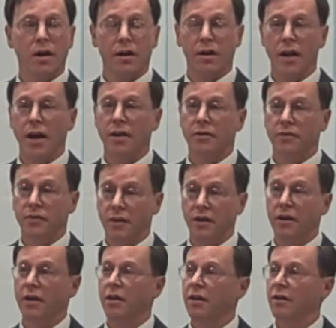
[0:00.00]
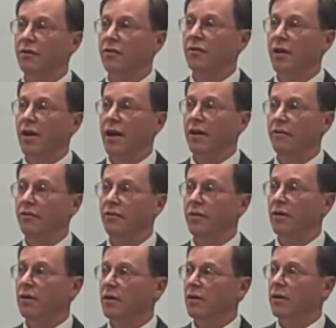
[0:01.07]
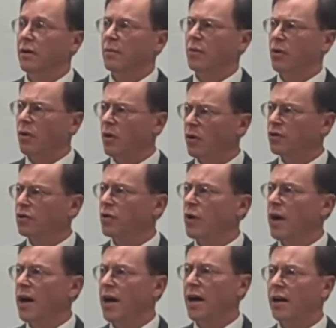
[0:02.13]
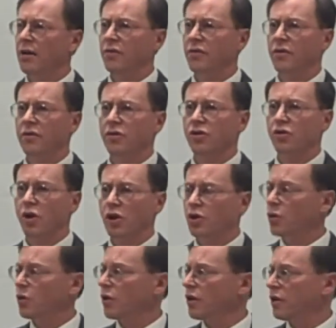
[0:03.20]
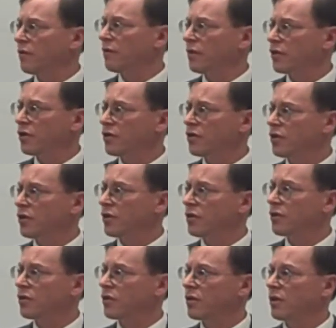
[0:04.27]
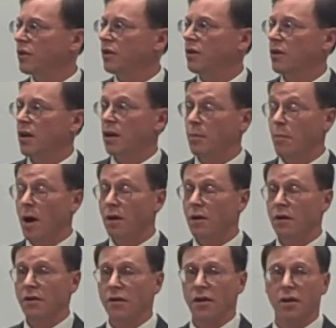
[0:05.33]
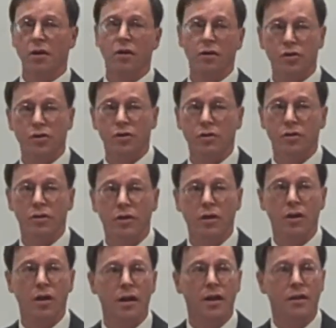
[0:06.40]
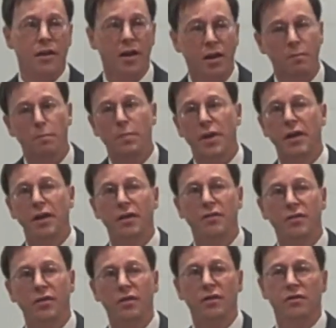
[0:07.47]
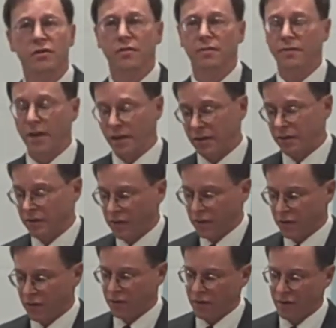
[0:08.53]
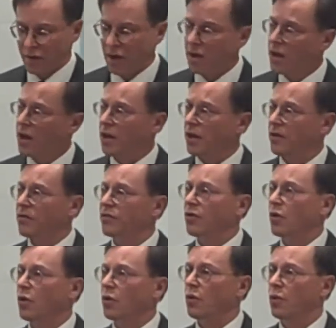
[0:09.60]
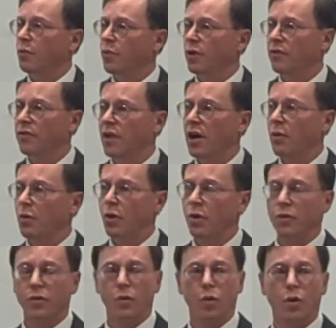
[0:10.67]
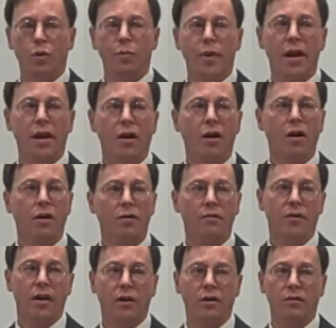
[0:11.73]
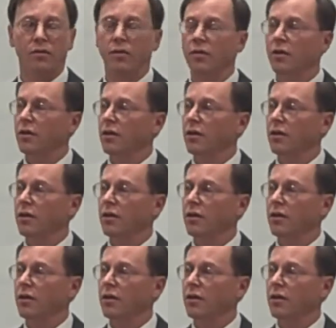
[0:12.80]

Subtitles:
and it has dedicated staff. But it also has structural inefficiencies and a monolithic culture that impedes its effectiveness. And so the book that I wrote, The World Bank Unveiled,